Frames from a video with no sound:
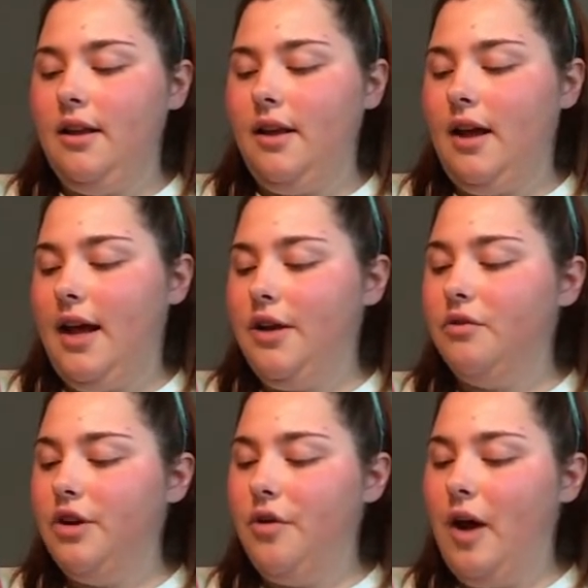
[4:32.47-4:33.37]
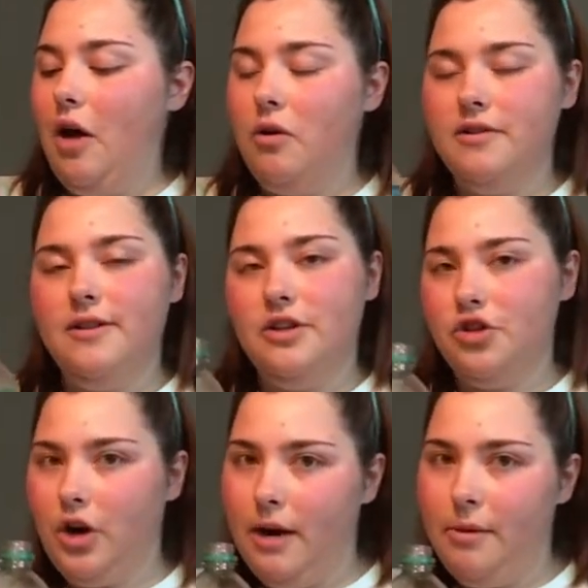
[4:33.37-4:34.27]
I don't know how else to
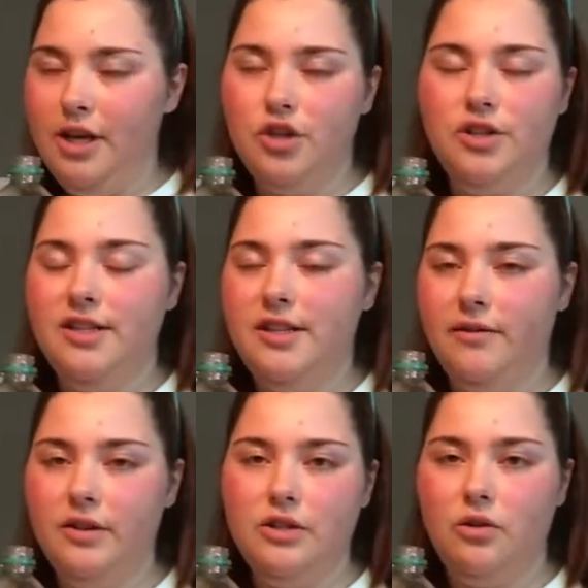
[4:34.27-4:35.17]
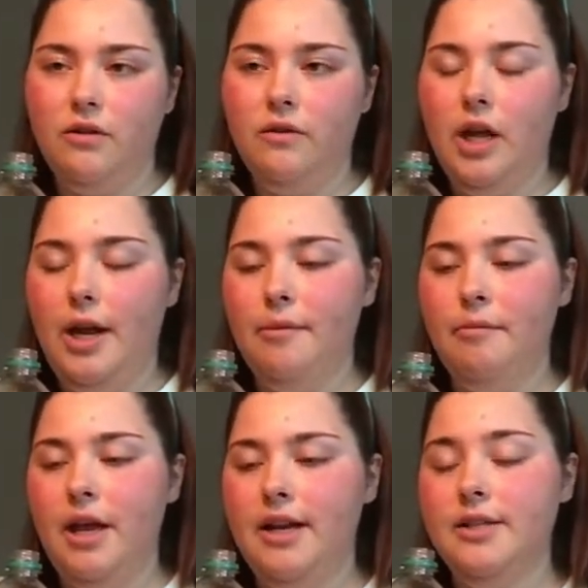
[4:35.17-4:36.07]
describe it. It's just a different sort of lime,
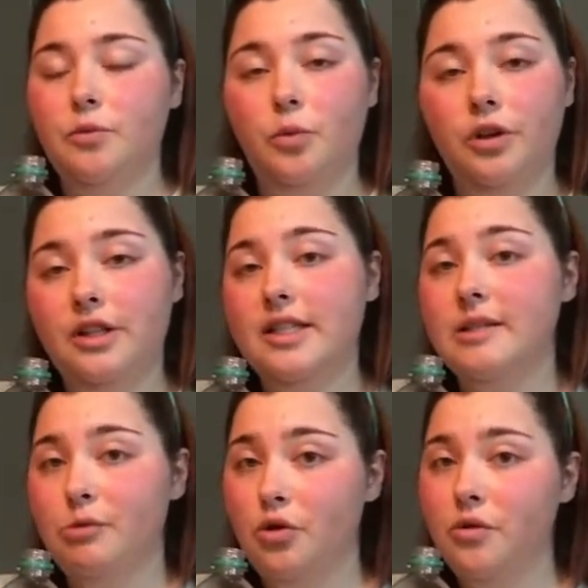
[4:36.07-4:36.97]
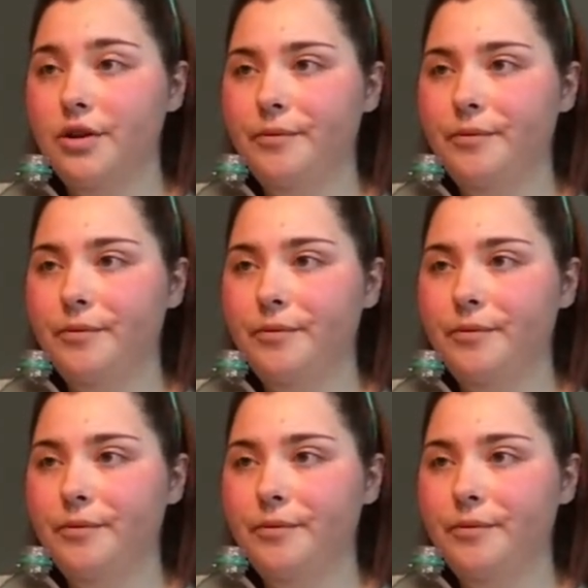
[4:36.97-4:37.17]
and it's really smooth.